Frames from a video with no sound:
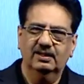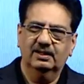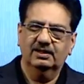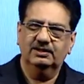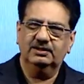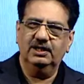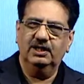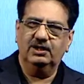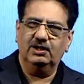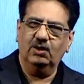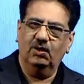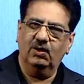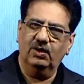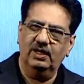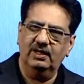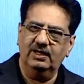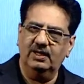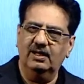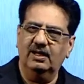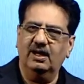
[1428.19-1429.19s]
She tore
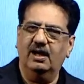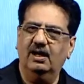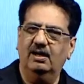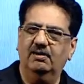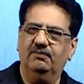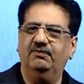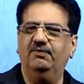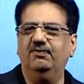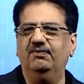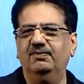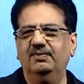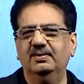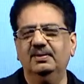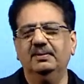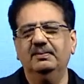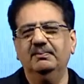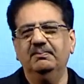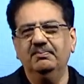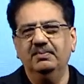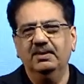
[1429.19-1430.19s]
it in half,
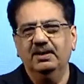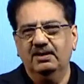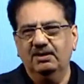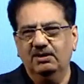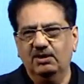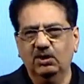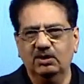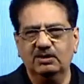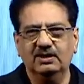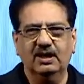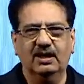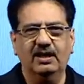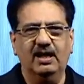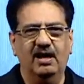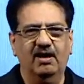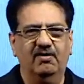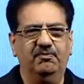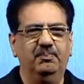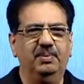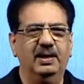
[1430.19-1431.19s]
took that
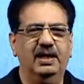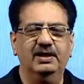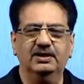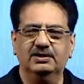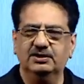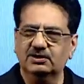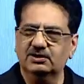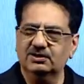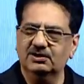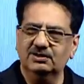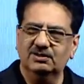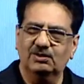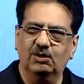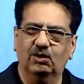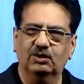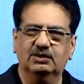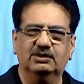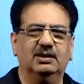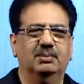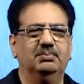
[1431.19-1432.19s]
half page,
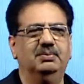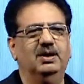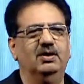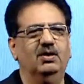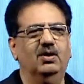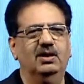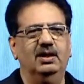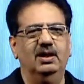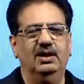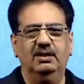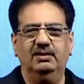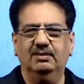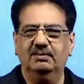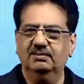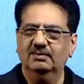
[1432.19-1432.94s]
wrote something on it,